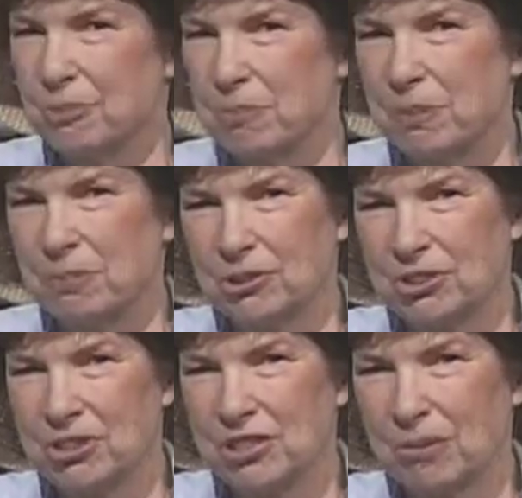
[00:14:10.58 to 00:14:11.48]
people
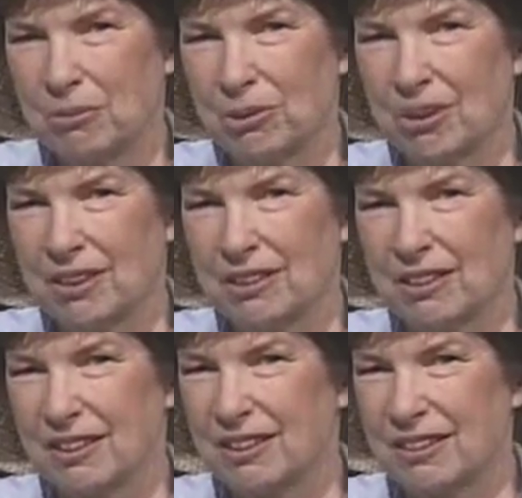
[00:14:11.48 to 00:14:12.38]
just come along,
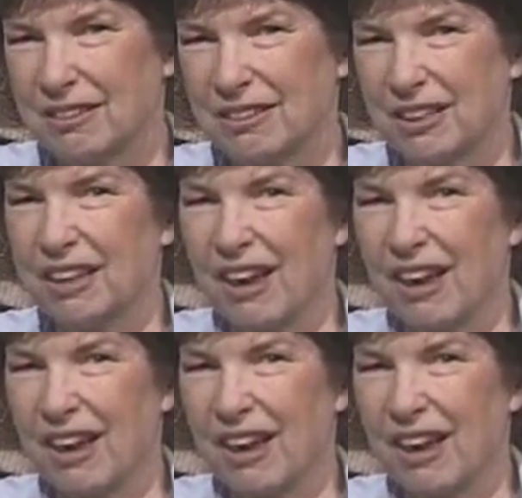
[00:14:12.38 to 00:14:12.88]
they'd